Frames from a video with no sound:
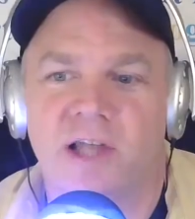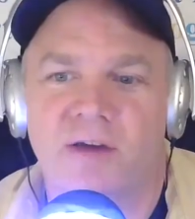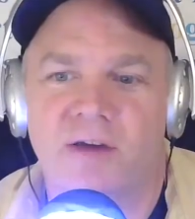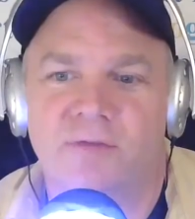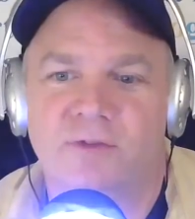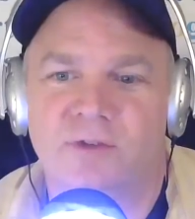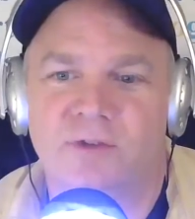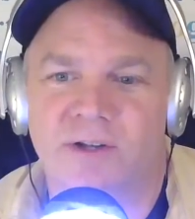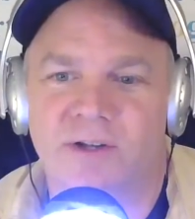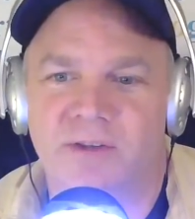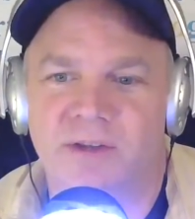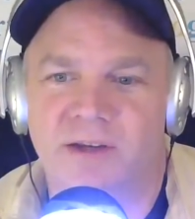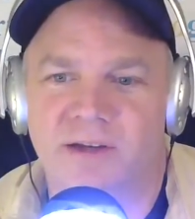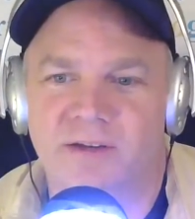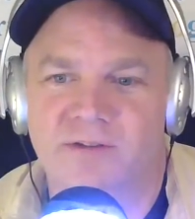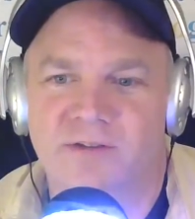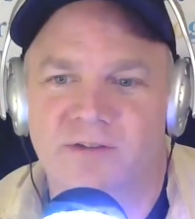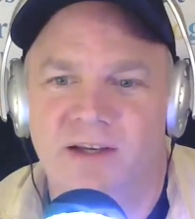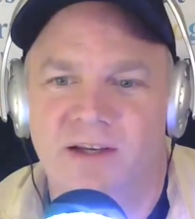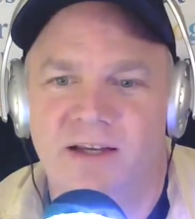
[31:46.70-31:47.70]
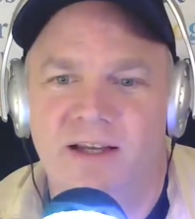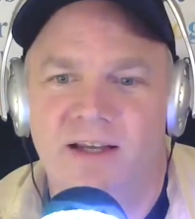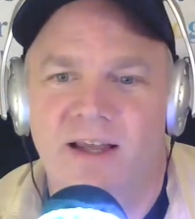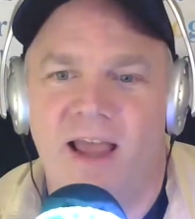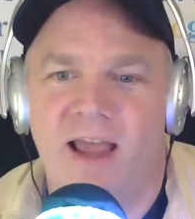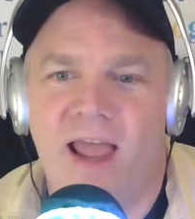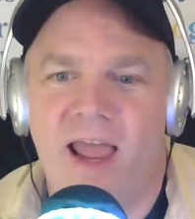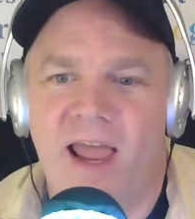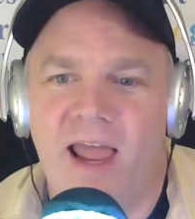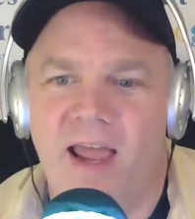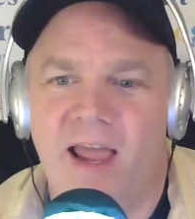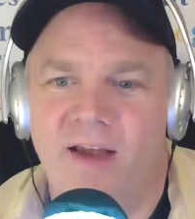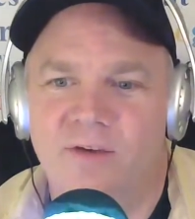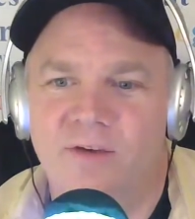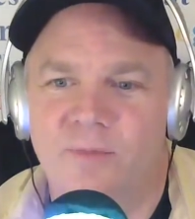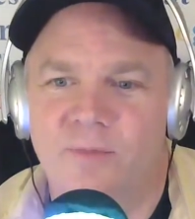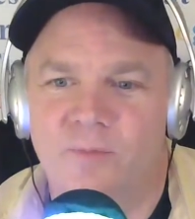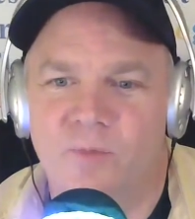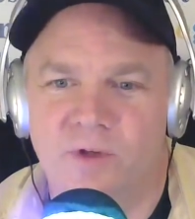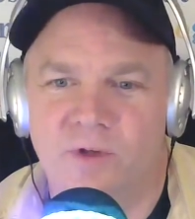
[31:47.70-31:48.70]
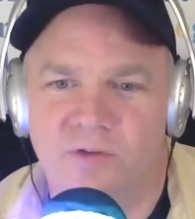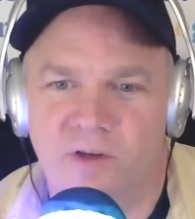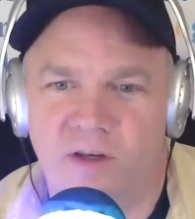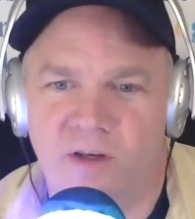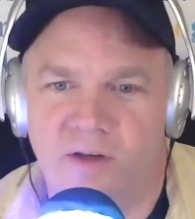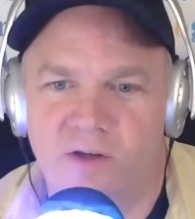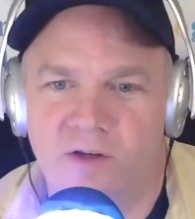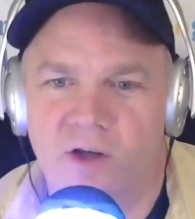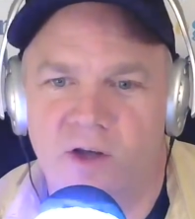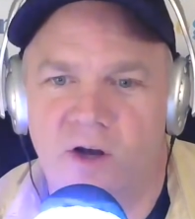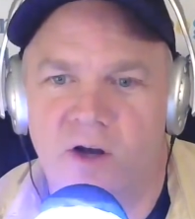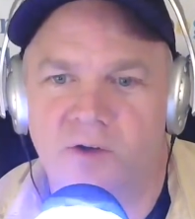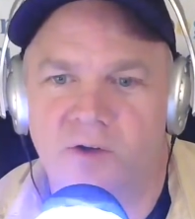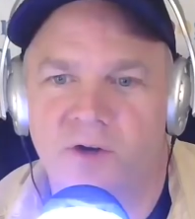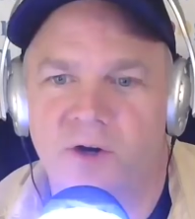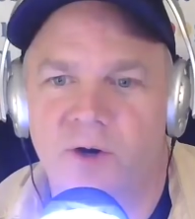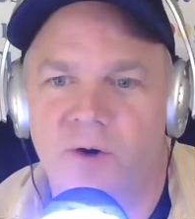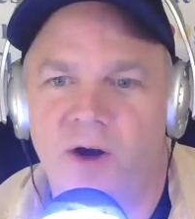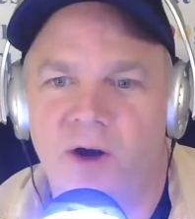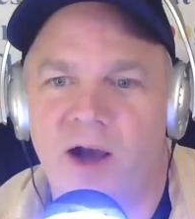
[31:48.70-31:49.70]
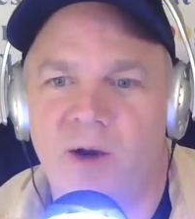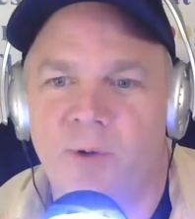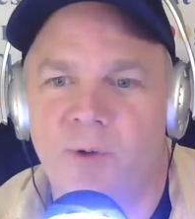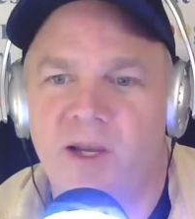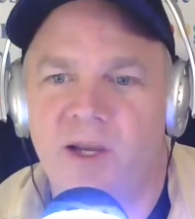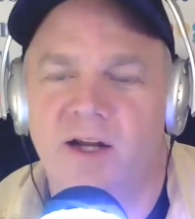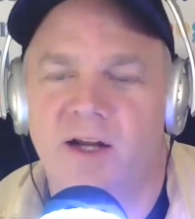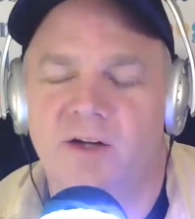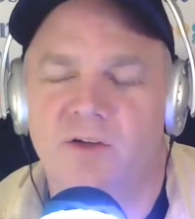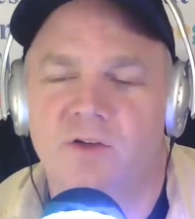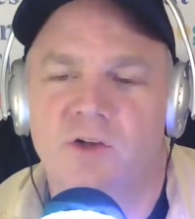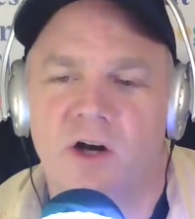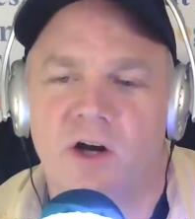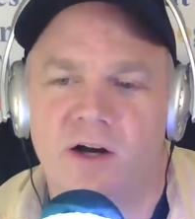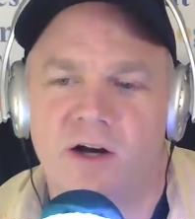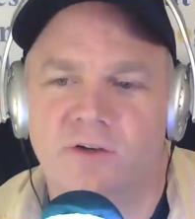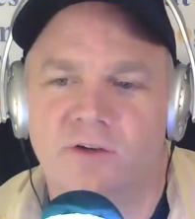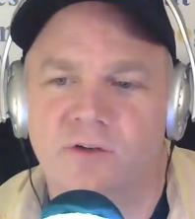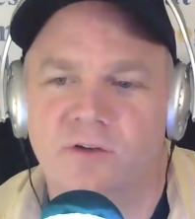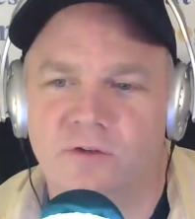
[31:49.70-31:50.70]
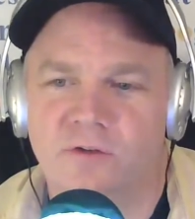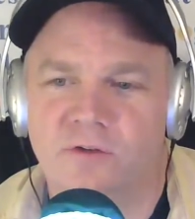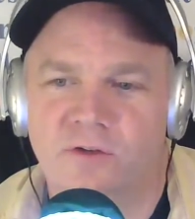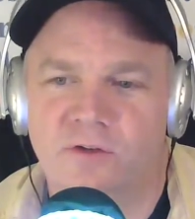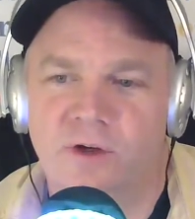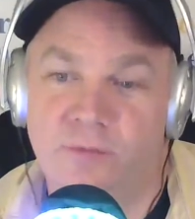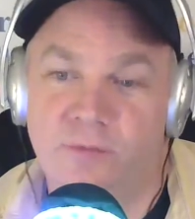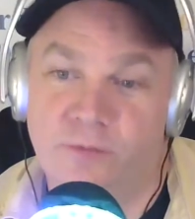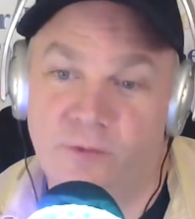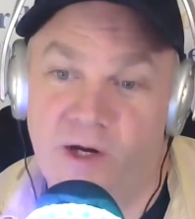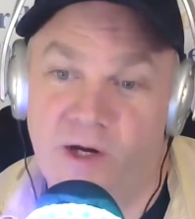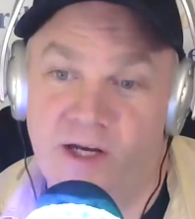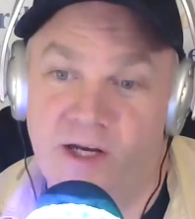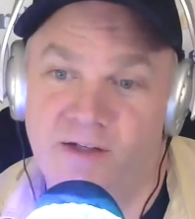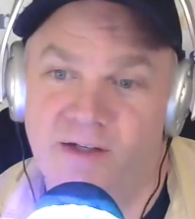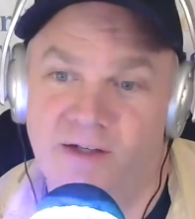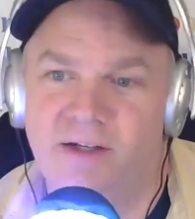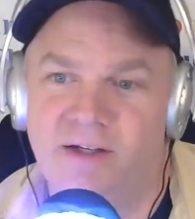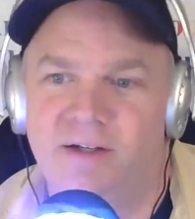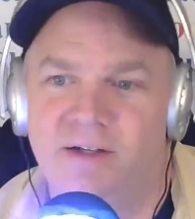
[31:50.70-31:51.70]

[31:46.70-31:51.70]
left on this. And they say, Y'all know how we got dogs and stuff, right?